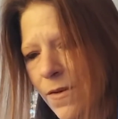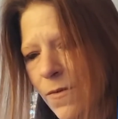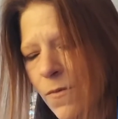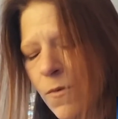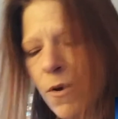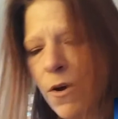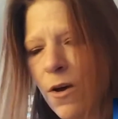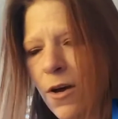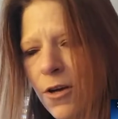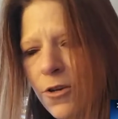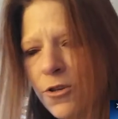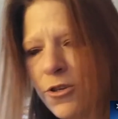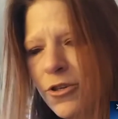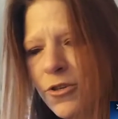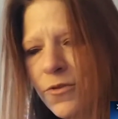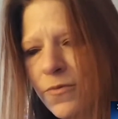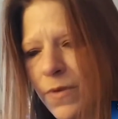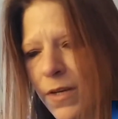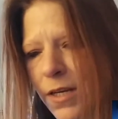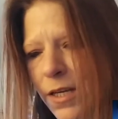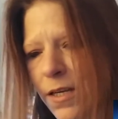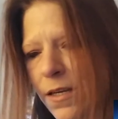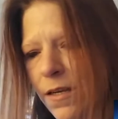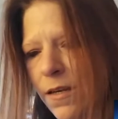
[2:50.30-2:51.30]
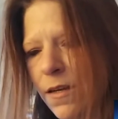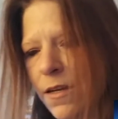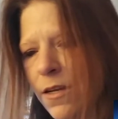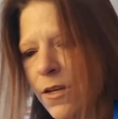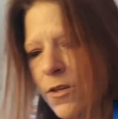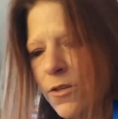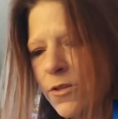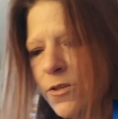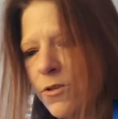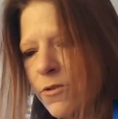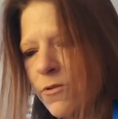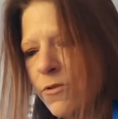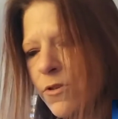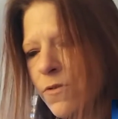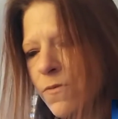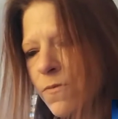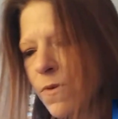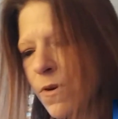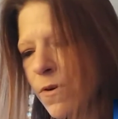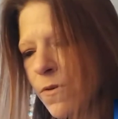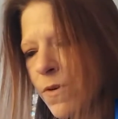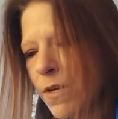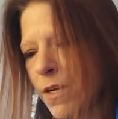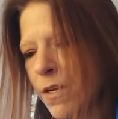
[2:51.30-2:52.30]
well, I'll just read it. Susan
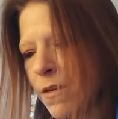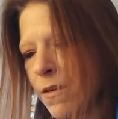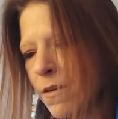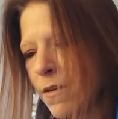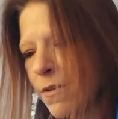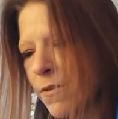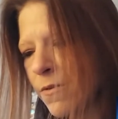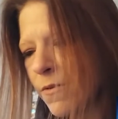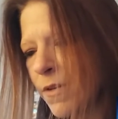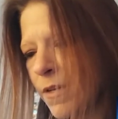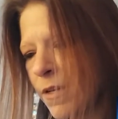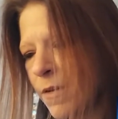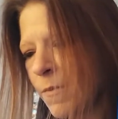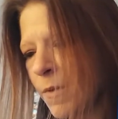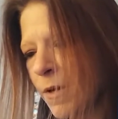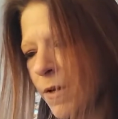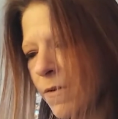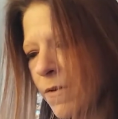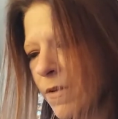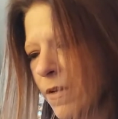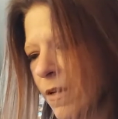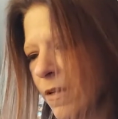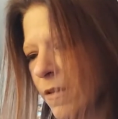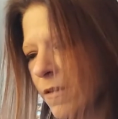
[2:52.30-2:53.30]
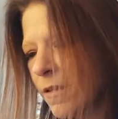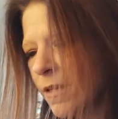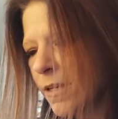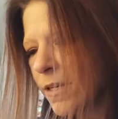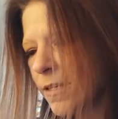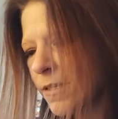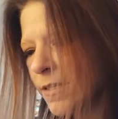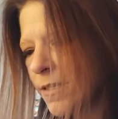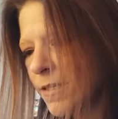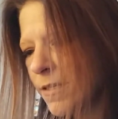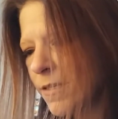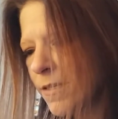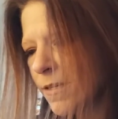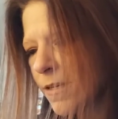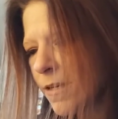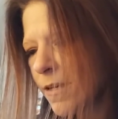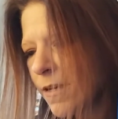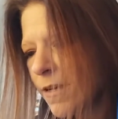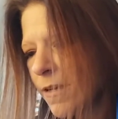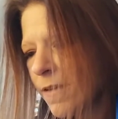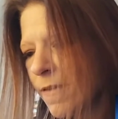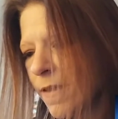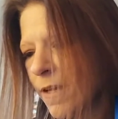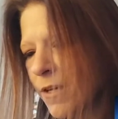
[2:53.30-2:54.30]
wrote in another email a list
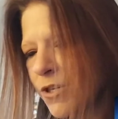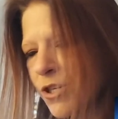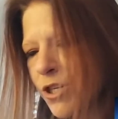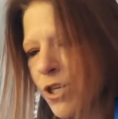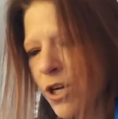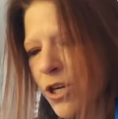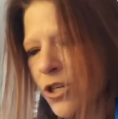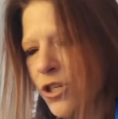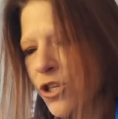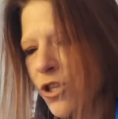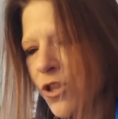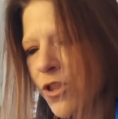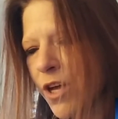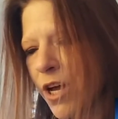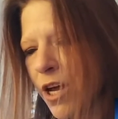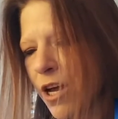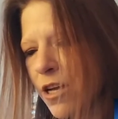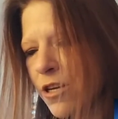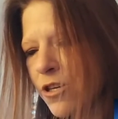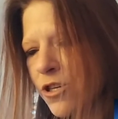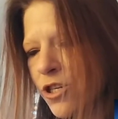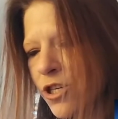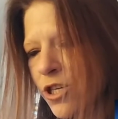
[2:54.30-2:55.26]
that Josh thought